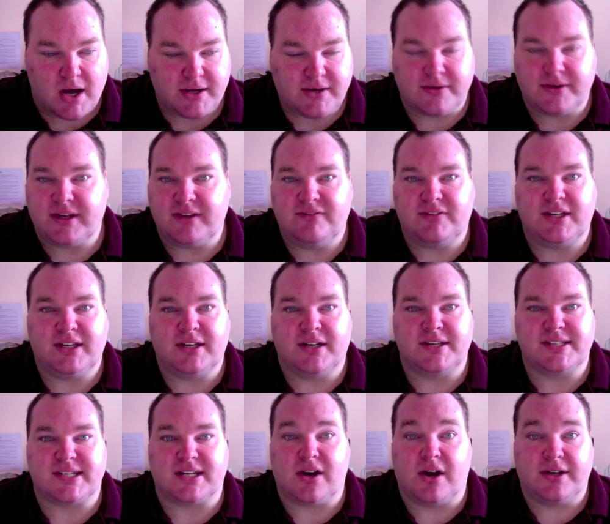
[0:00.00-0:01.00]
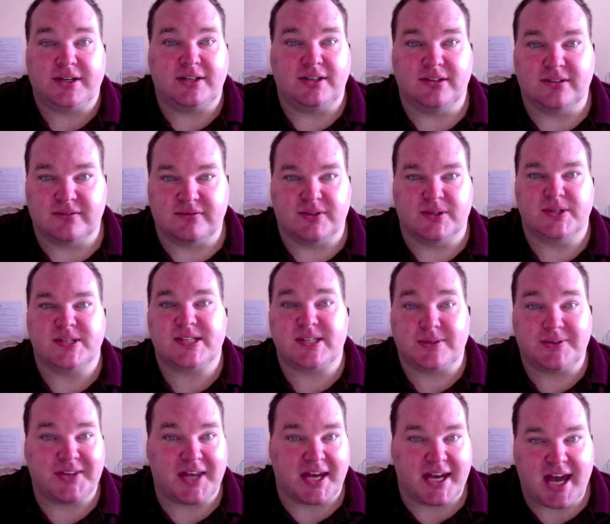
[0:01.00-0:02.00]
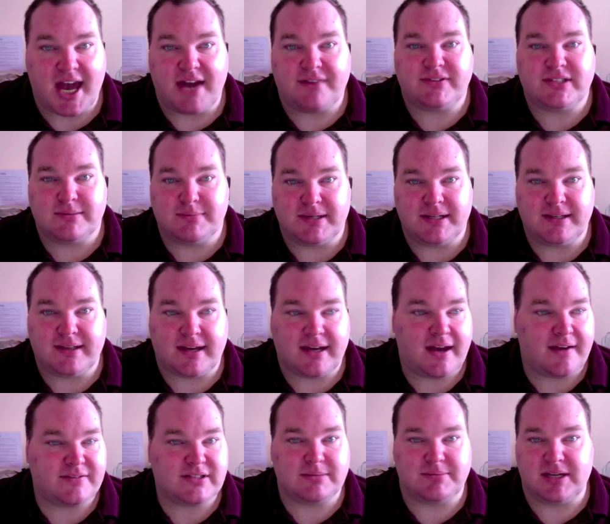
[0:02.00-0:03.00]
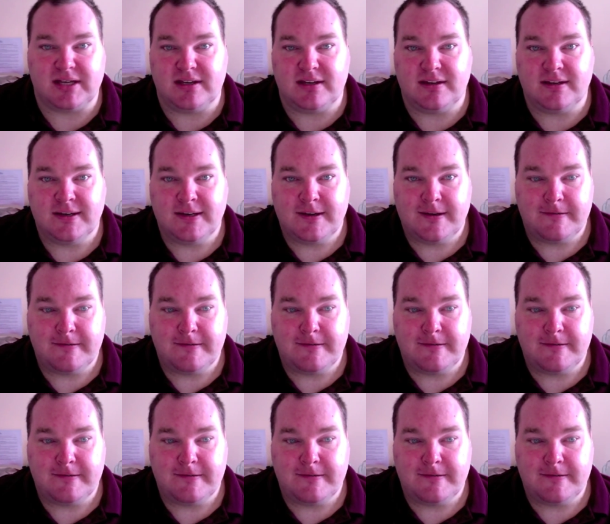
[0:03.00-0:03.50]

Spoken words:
cooking videos are kind of universal. They have to be. They have to be